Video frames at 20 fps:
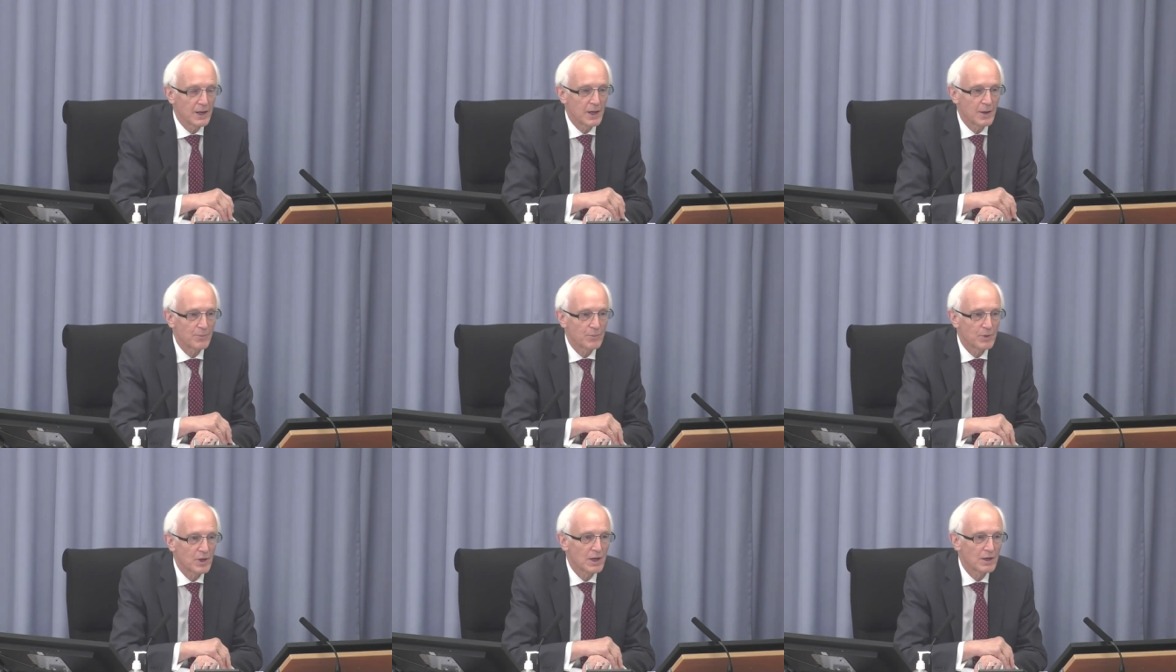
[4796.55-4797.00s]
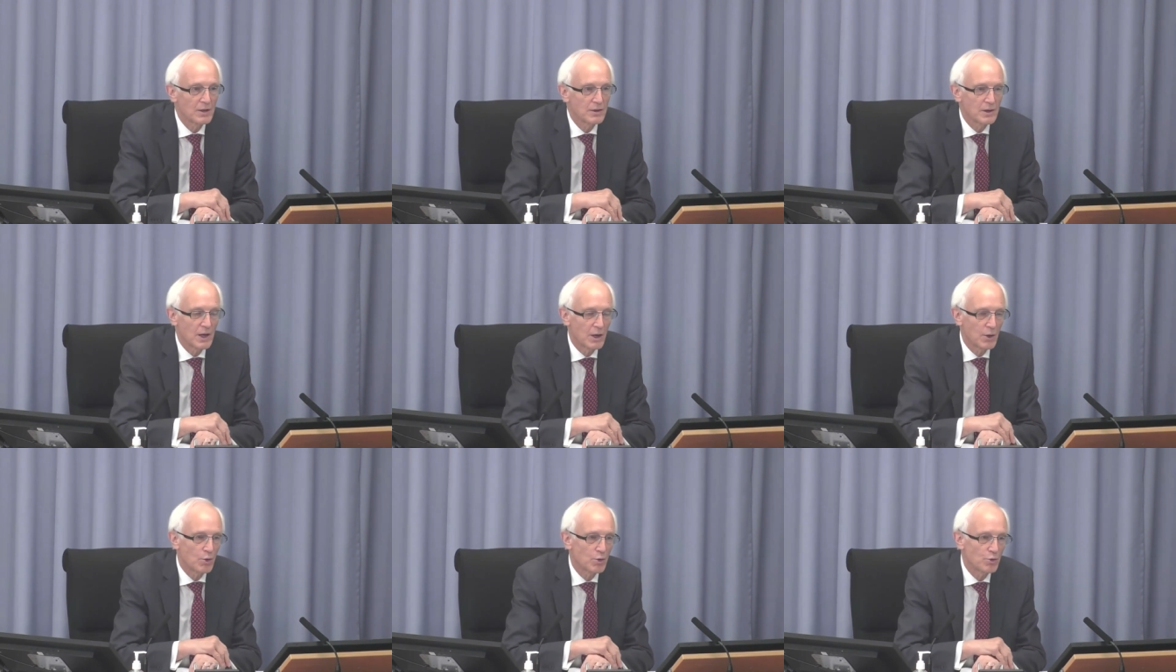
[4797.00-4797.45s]
Um,
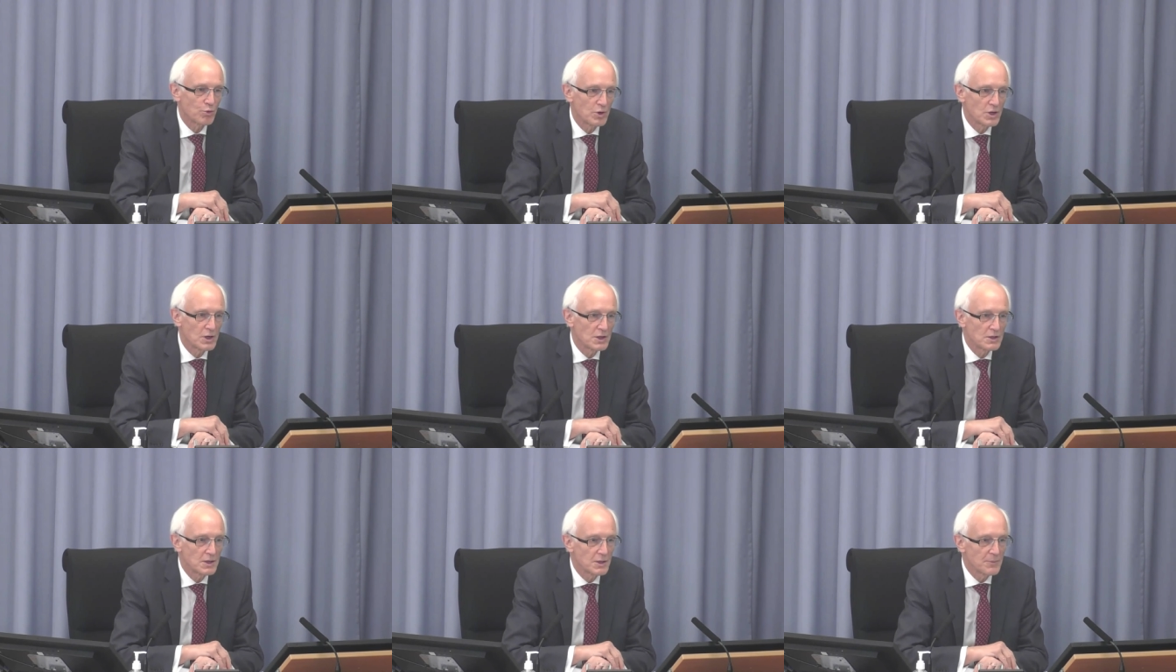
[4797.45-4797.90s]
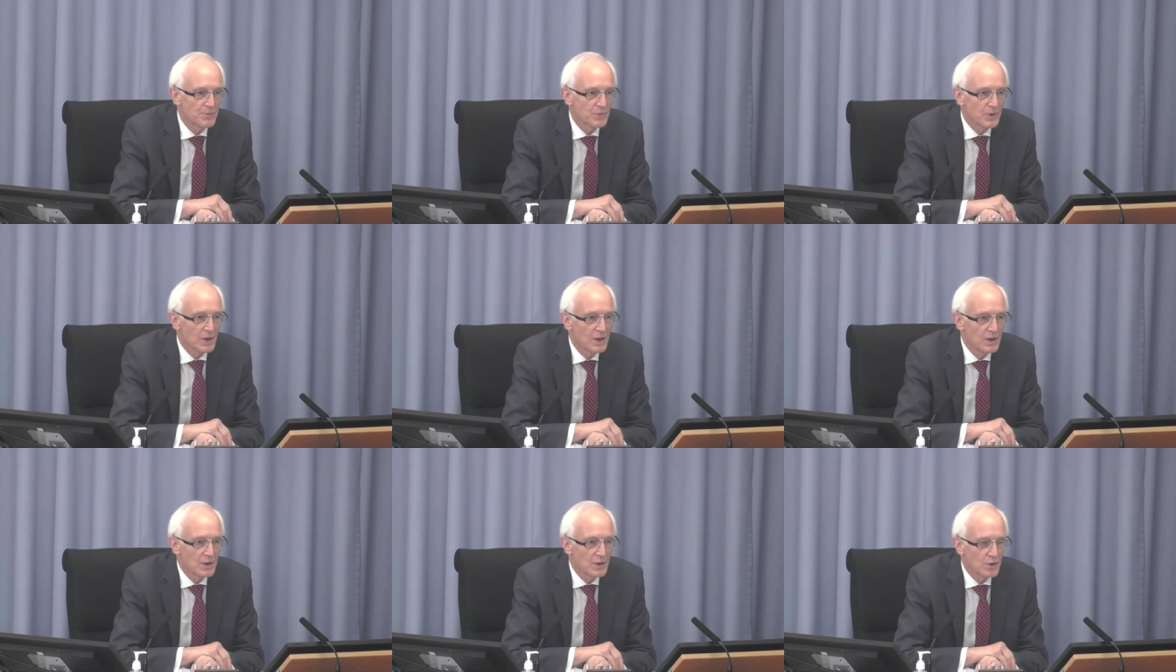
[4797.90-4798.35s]
now, Lord Reid,
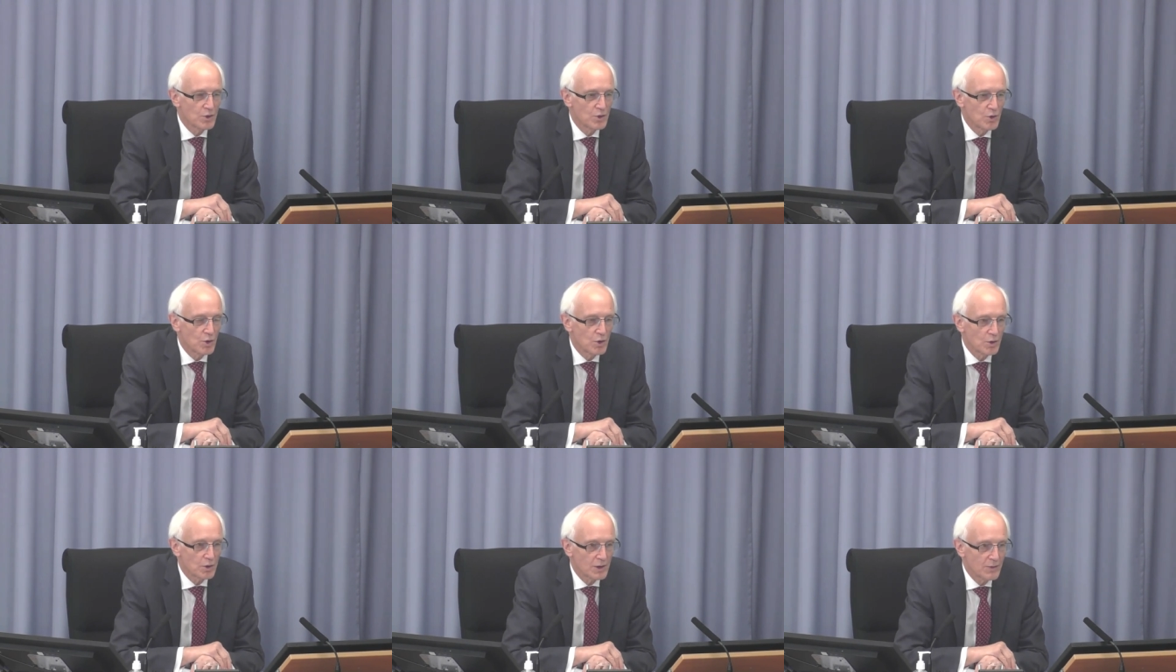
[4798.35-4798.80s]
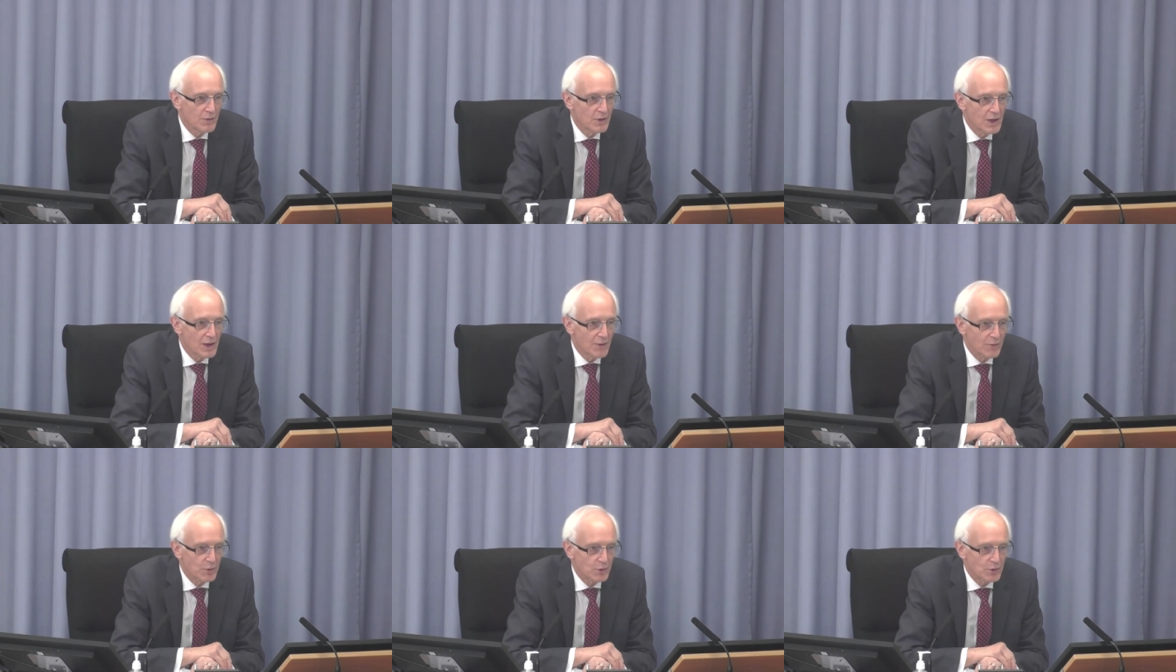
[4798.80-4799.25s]
you're
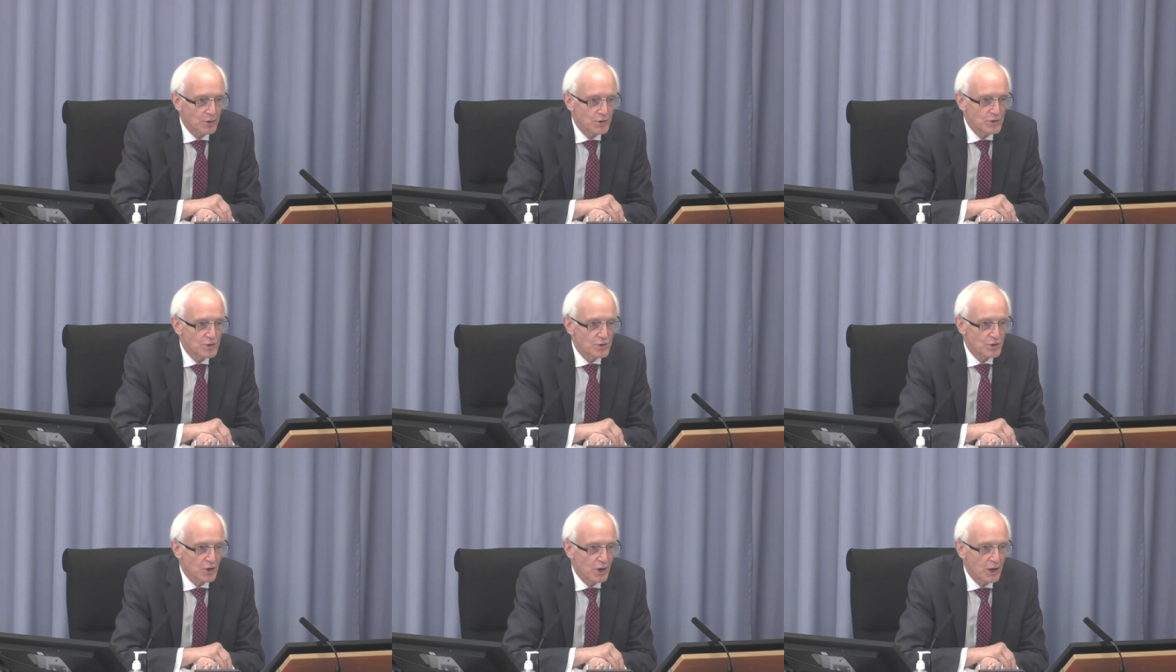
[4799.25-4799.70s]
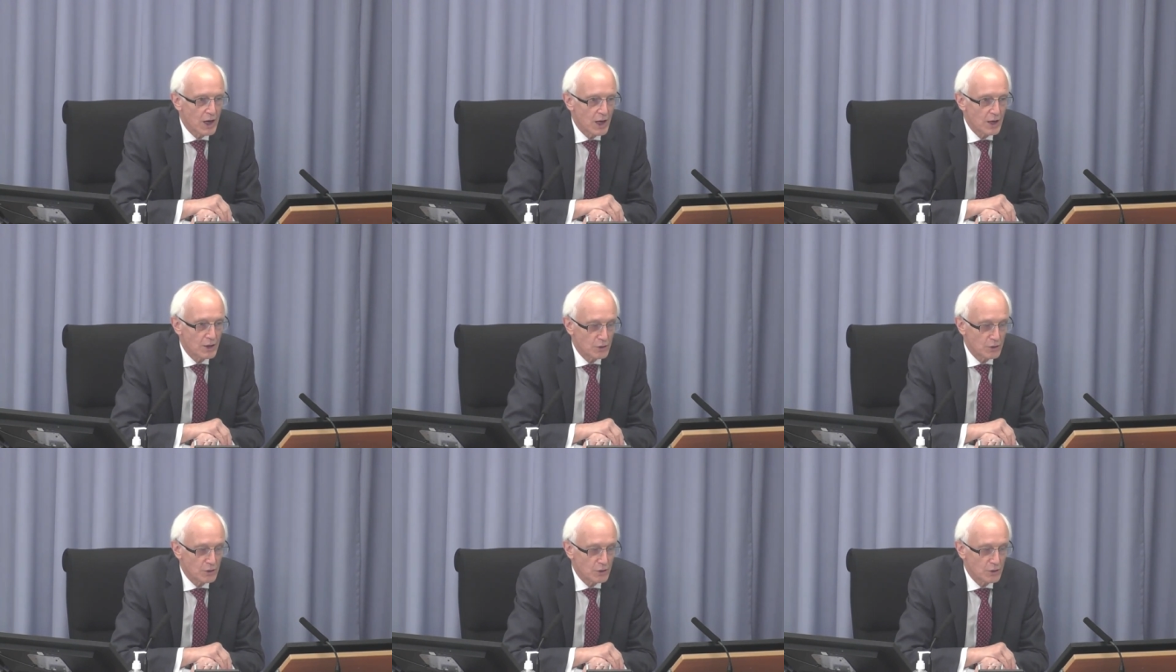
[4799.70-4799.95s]
giving evidence, you're,